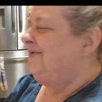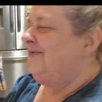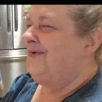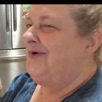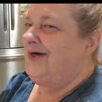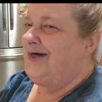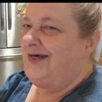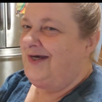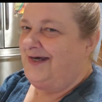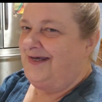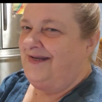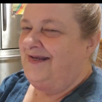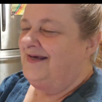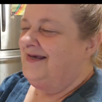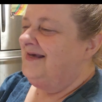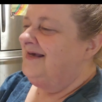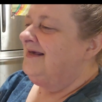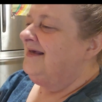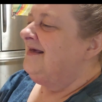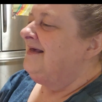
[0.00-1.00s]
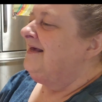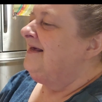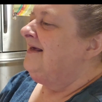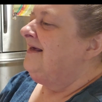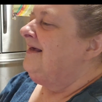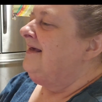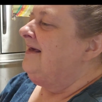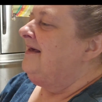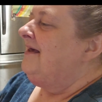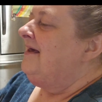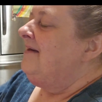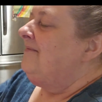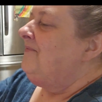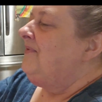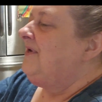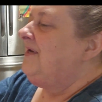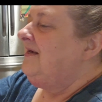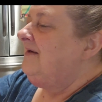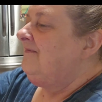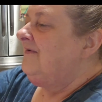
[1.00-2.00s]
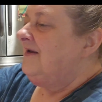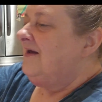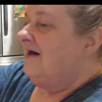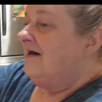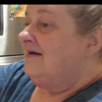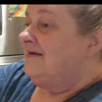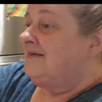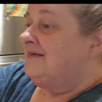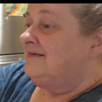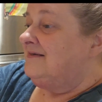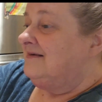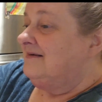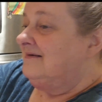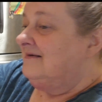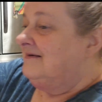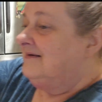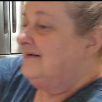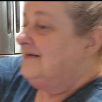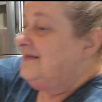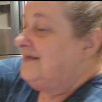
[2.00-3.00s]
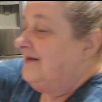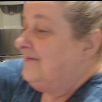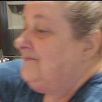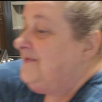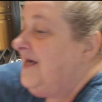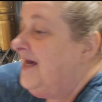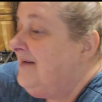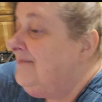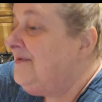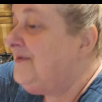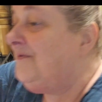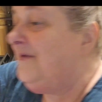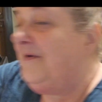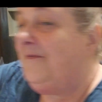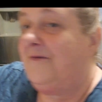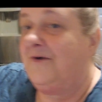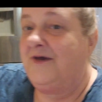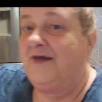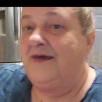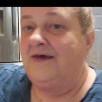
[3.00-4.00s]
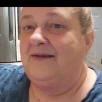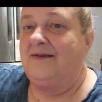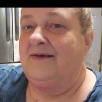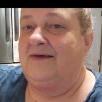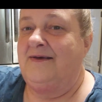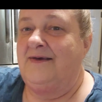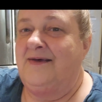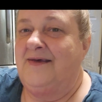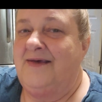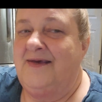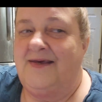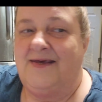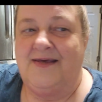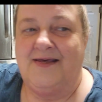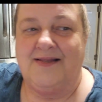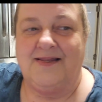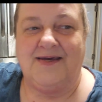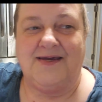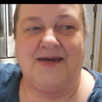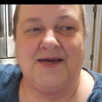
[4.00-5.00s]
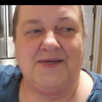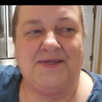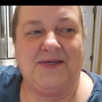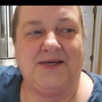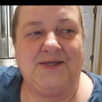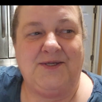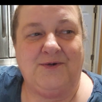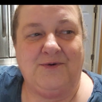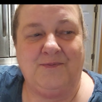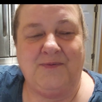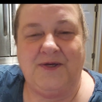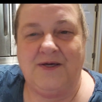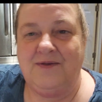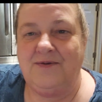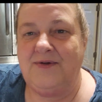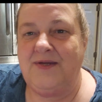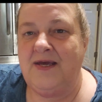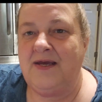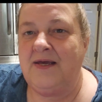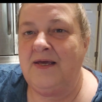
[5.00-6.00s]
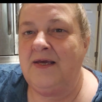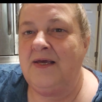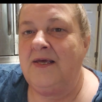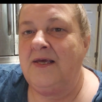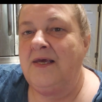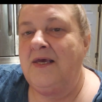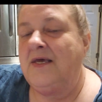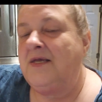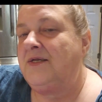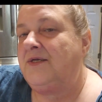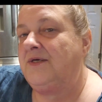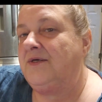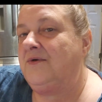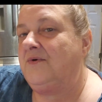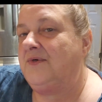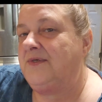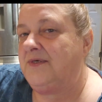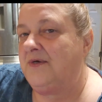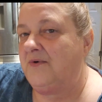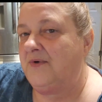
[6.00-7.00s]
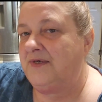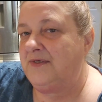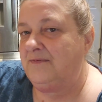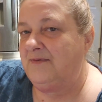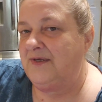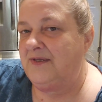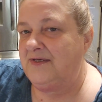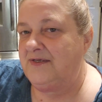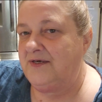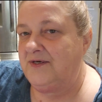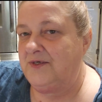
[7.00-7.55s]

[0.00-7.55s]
We're good. But even us, Sometimes we forget. Like I said to him the other day, do you know it's always me that